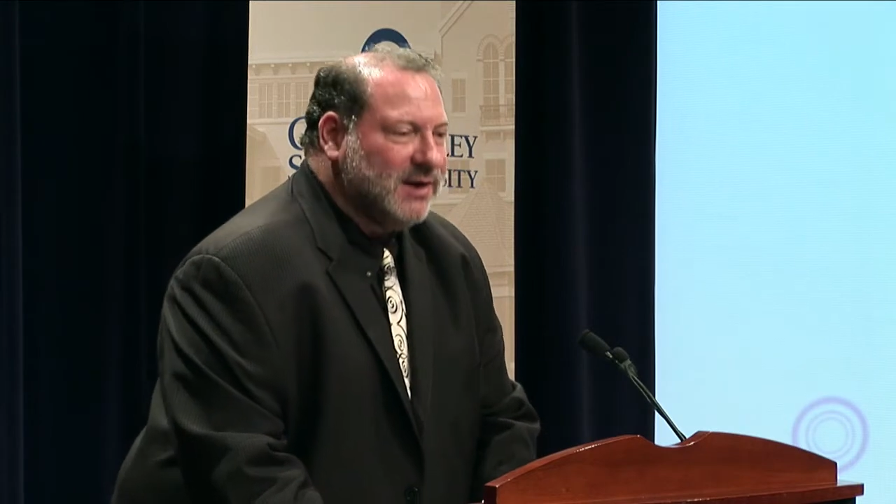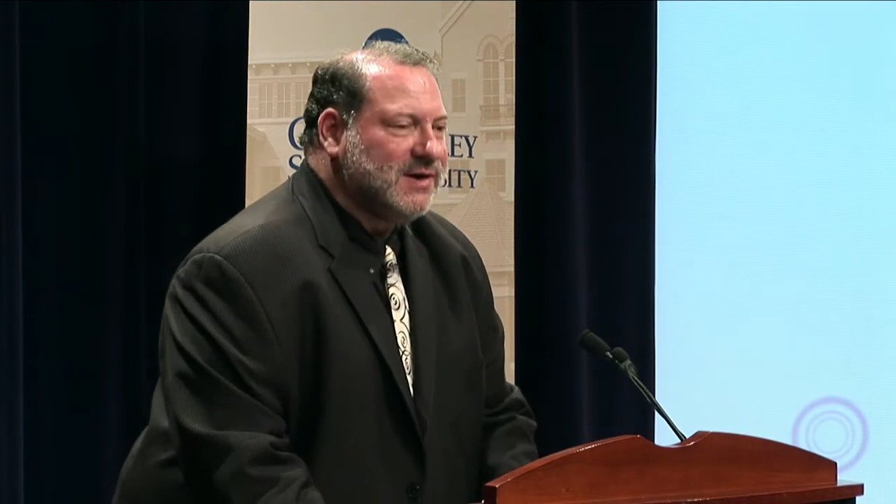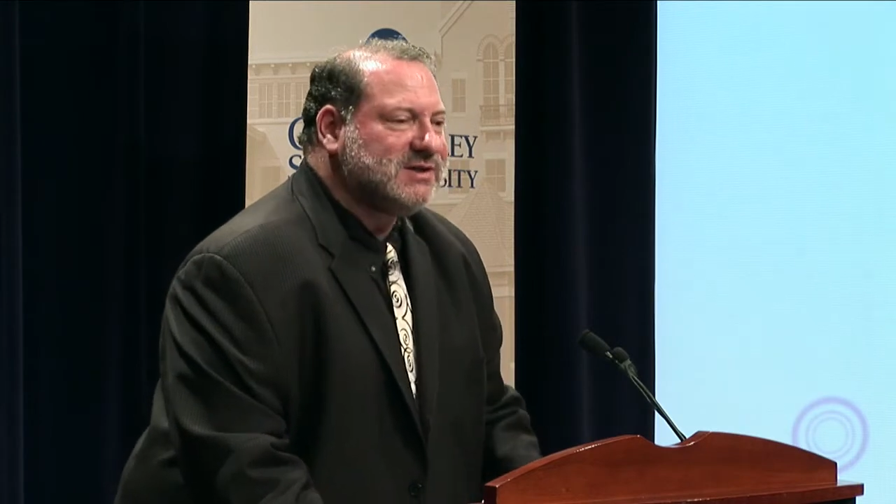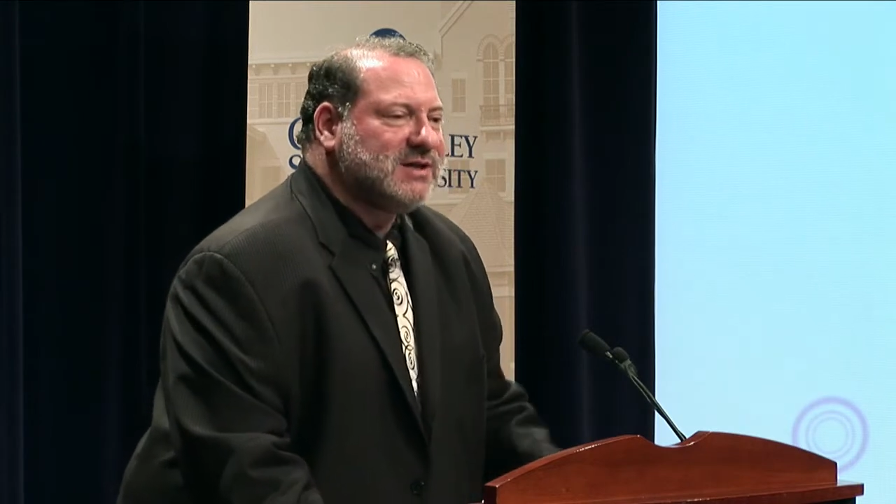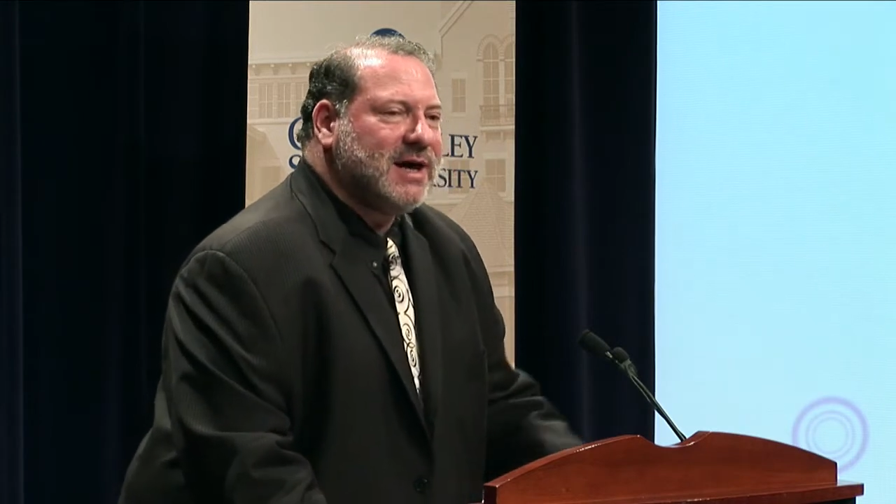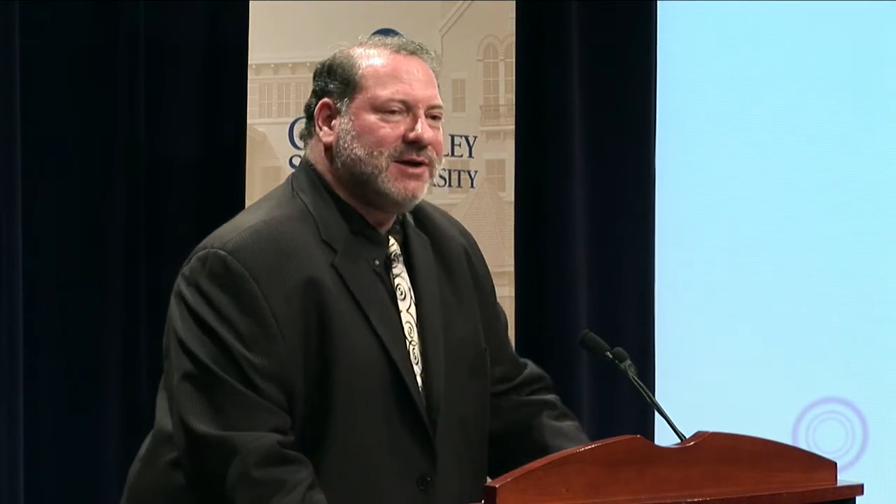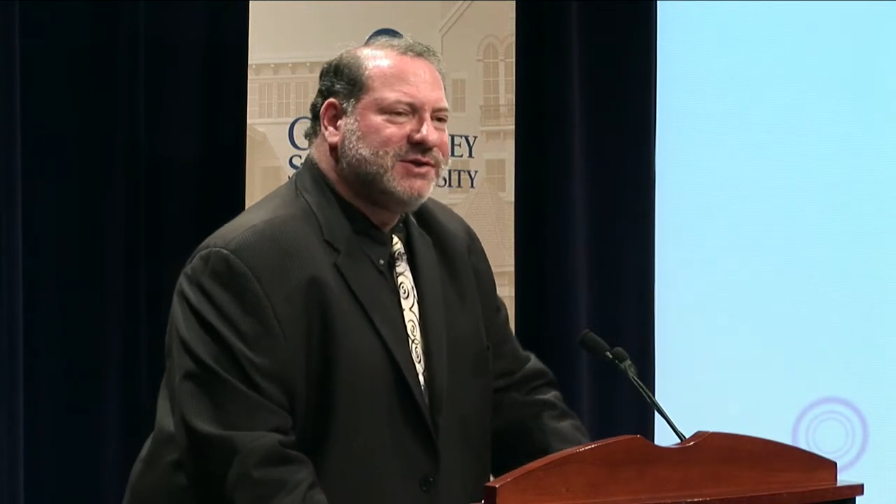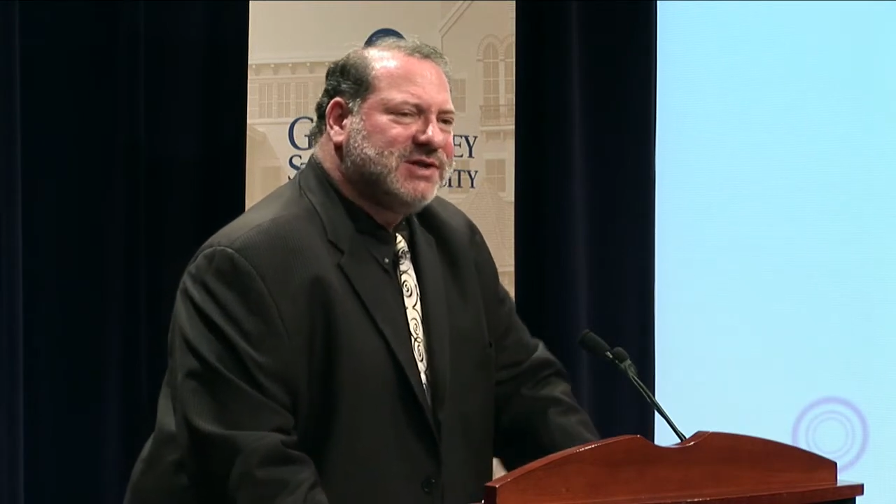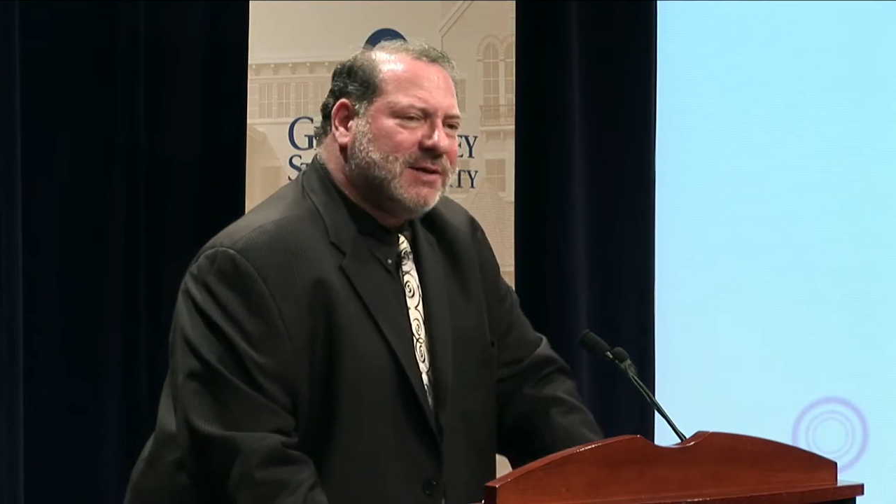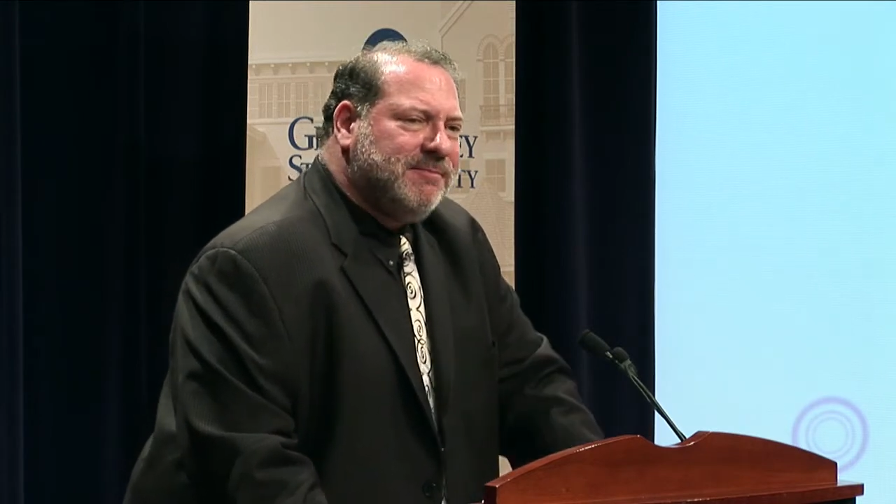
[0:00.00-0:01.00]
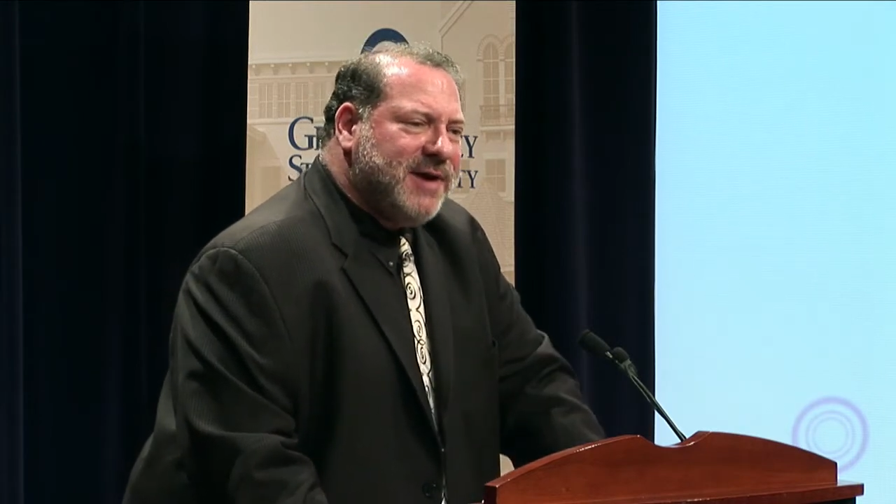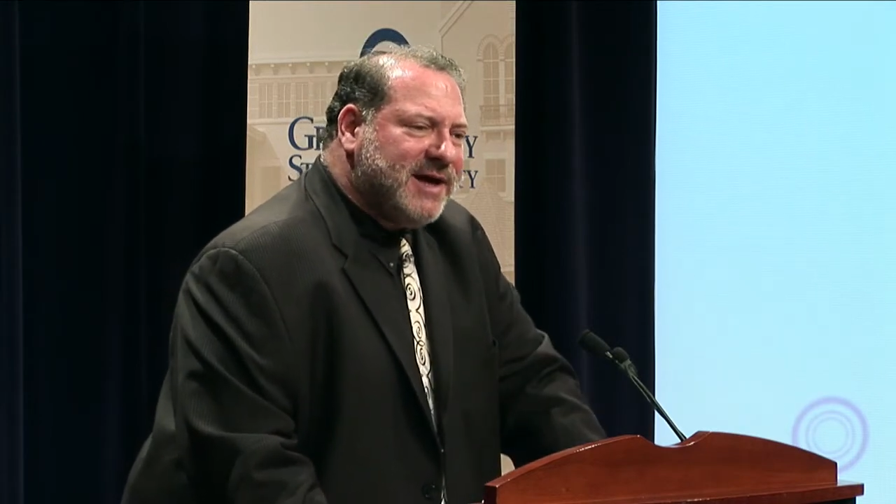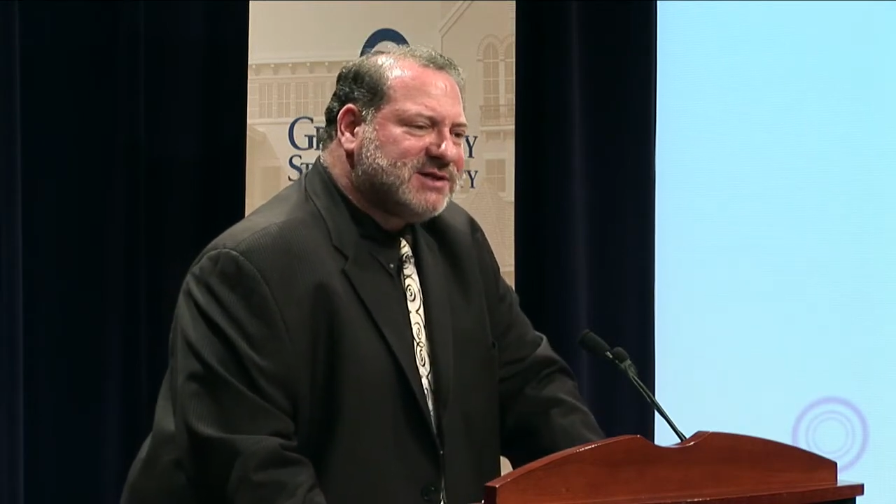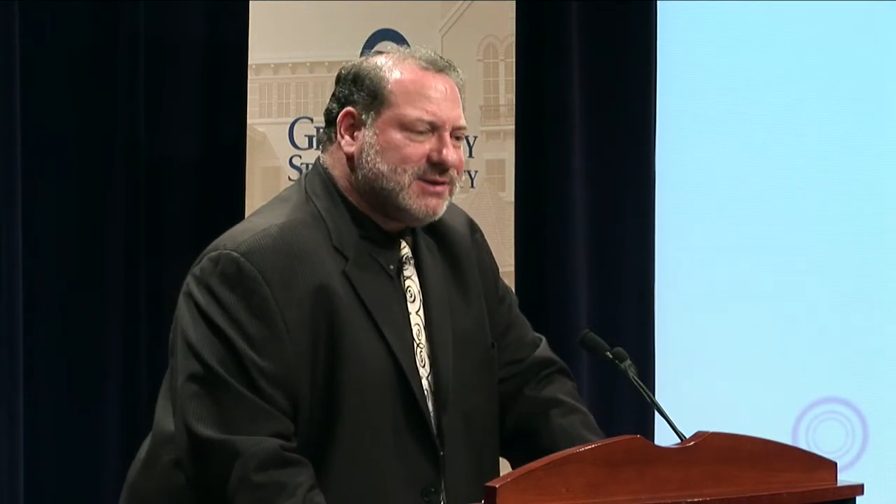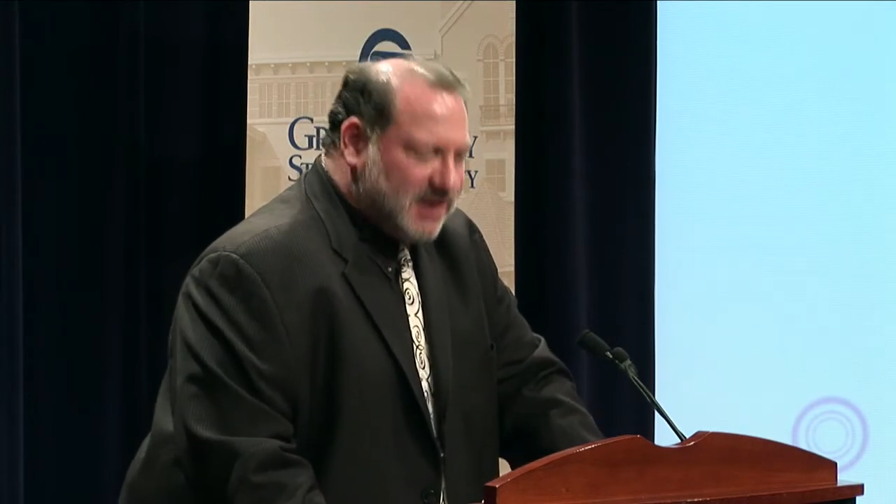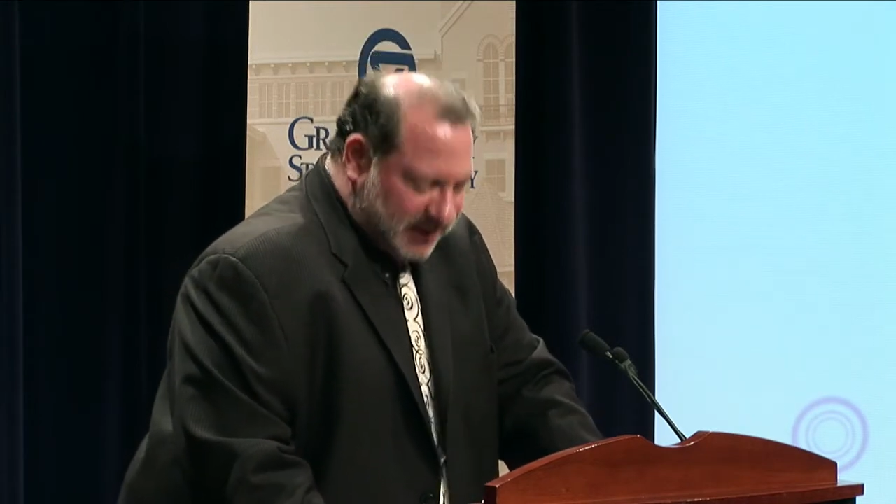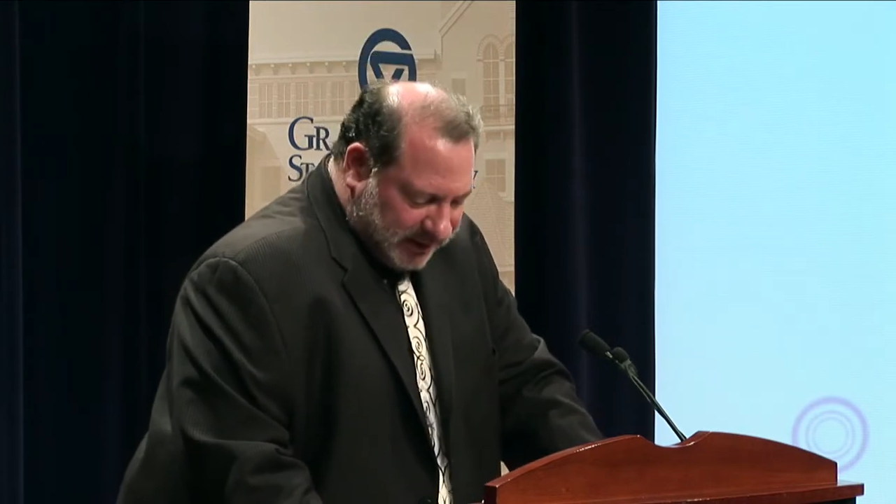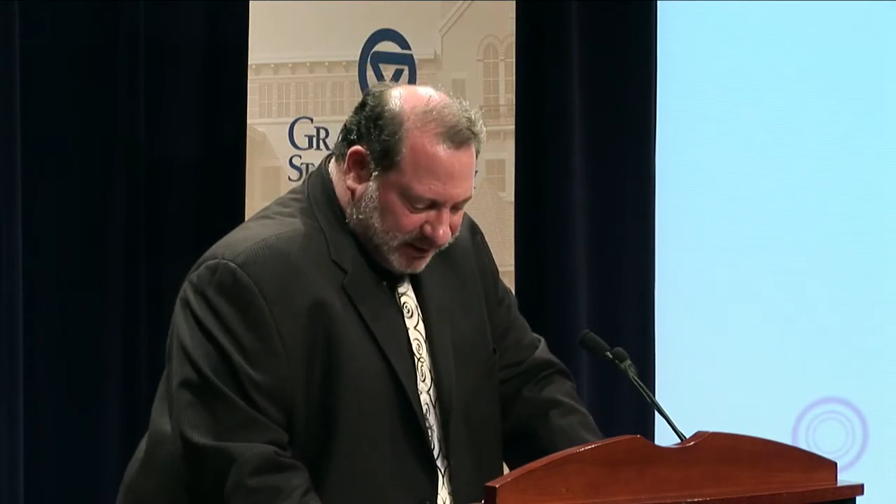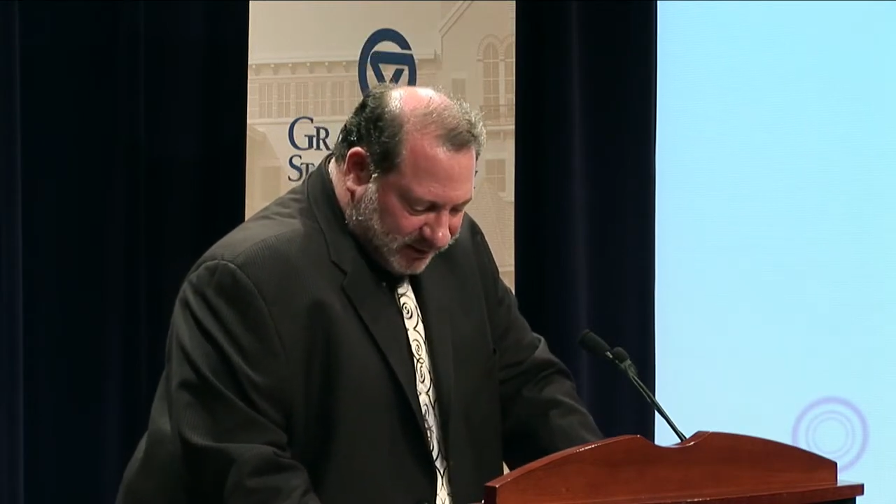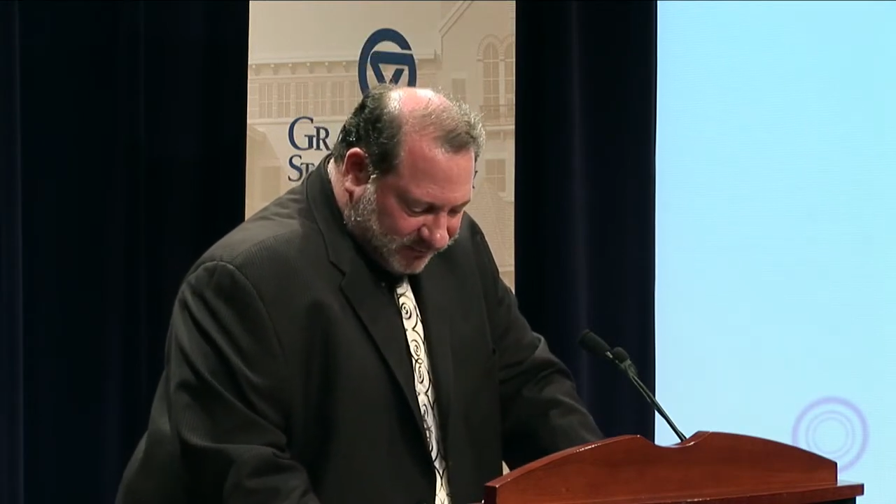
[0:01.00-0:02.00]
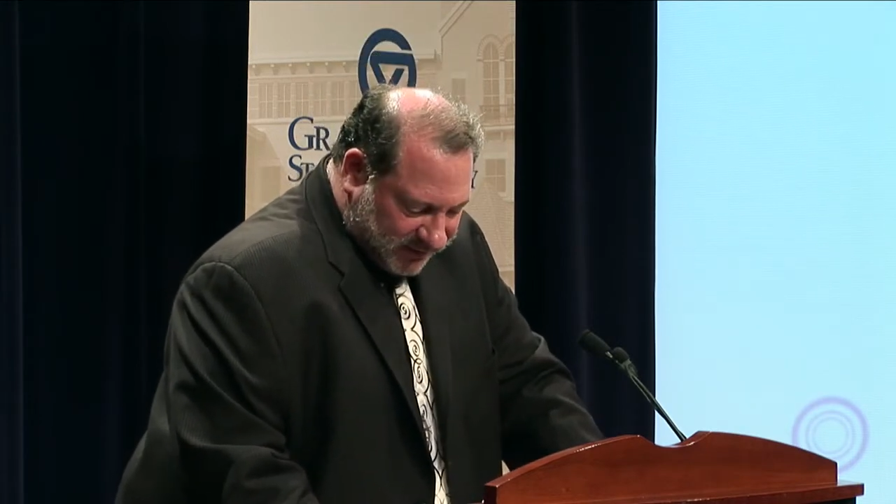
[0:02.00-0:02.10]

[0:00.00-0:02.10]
this sounds at best naive